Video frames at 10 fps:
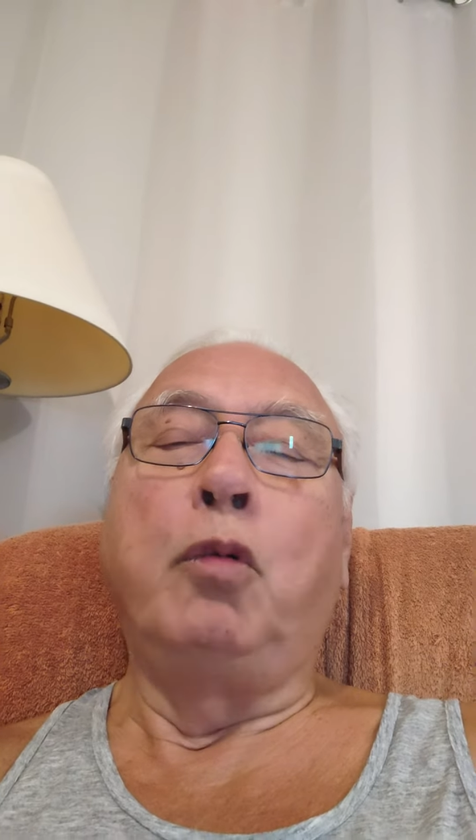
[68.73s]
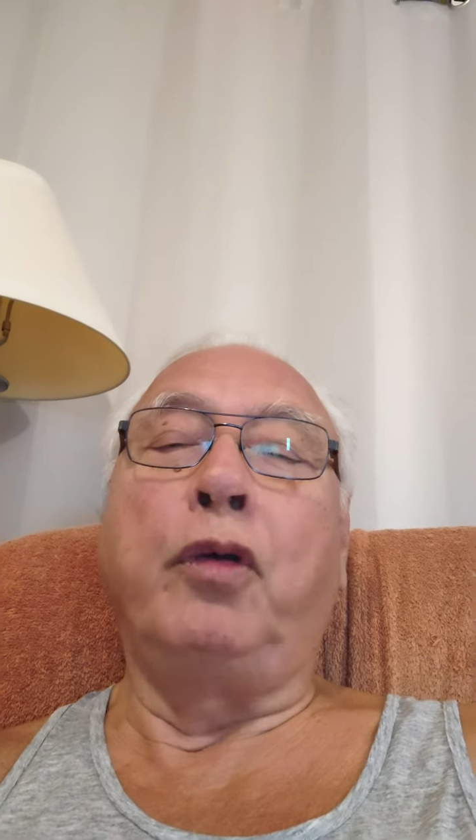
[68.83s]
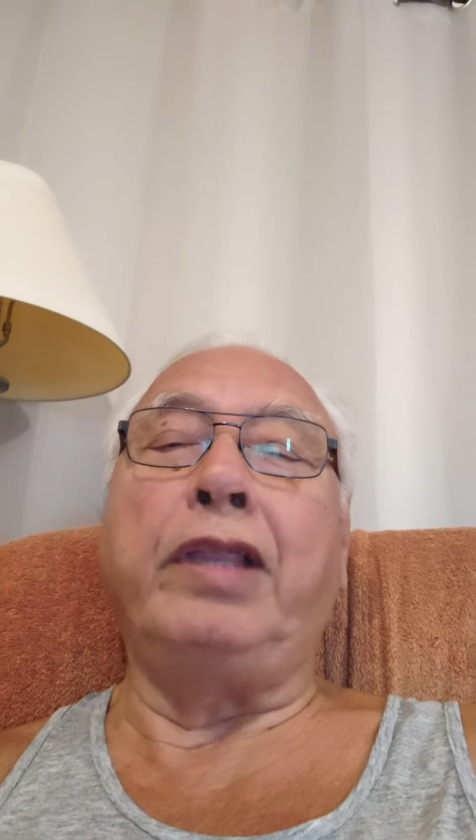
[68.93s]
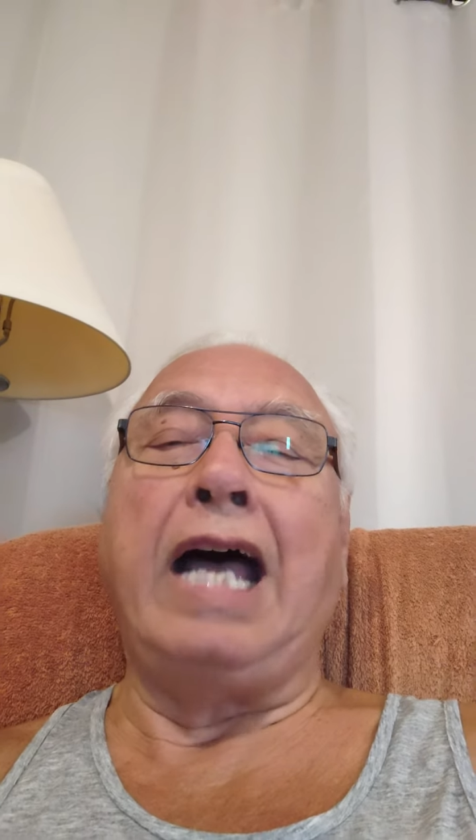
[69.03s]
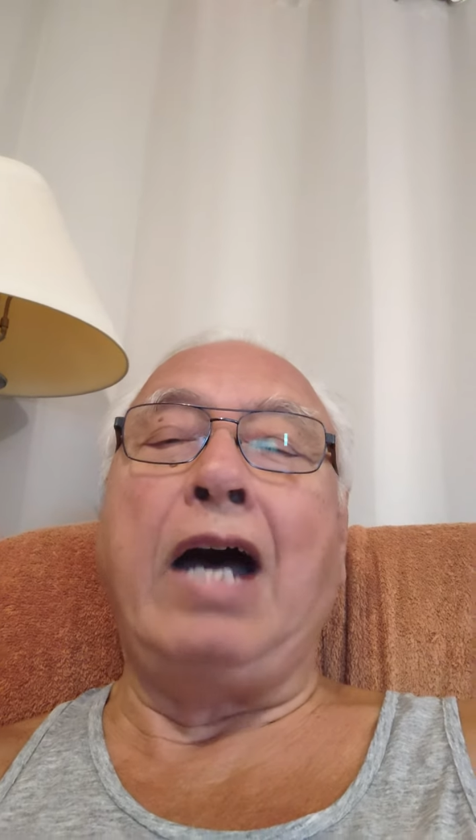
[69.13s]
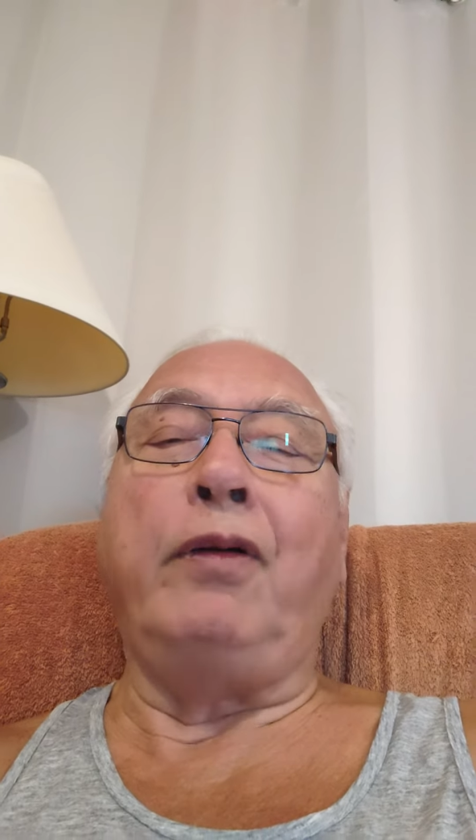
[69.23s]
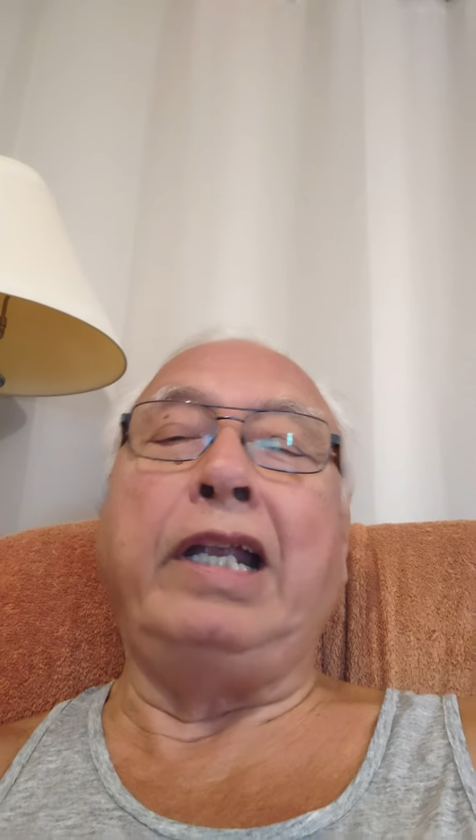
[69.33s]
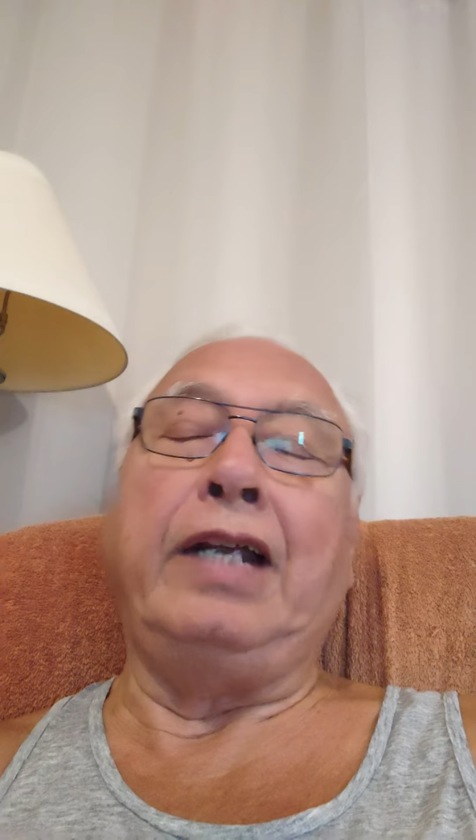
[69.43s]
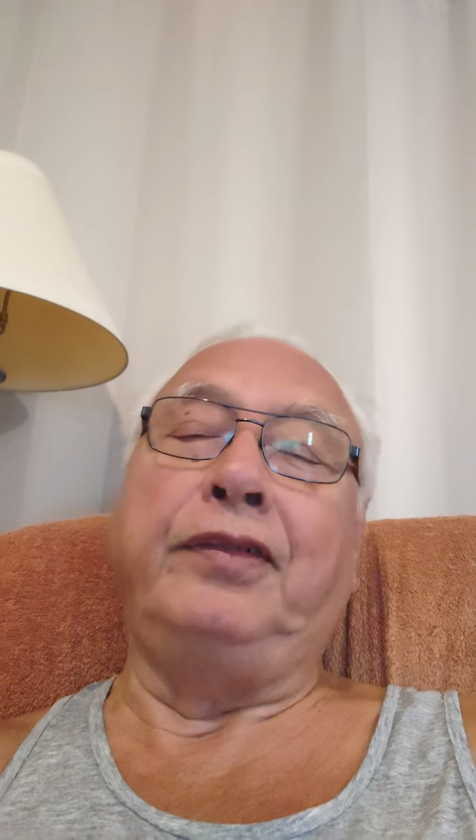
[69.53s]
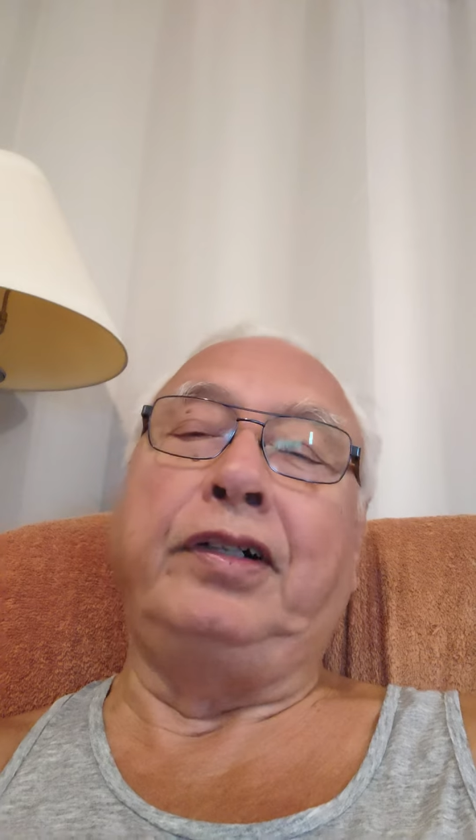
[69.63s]

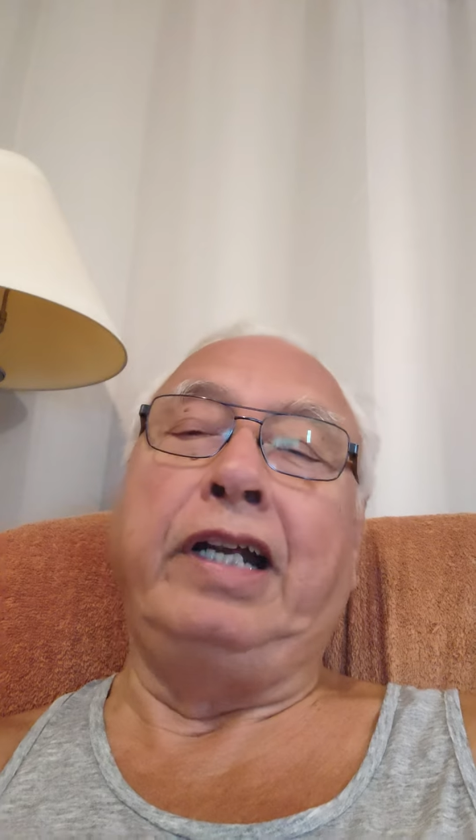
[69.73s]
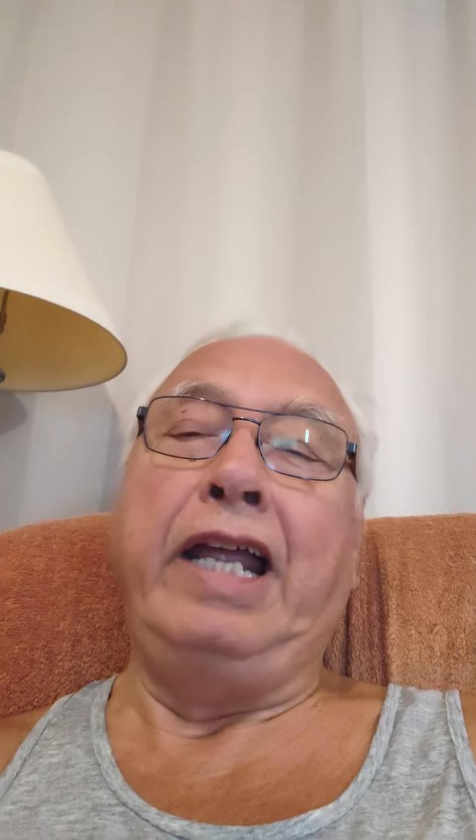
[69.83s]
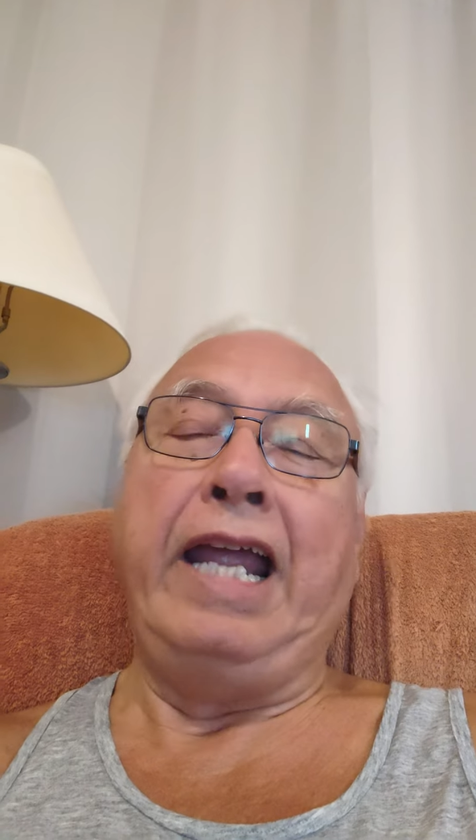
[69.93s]
without ever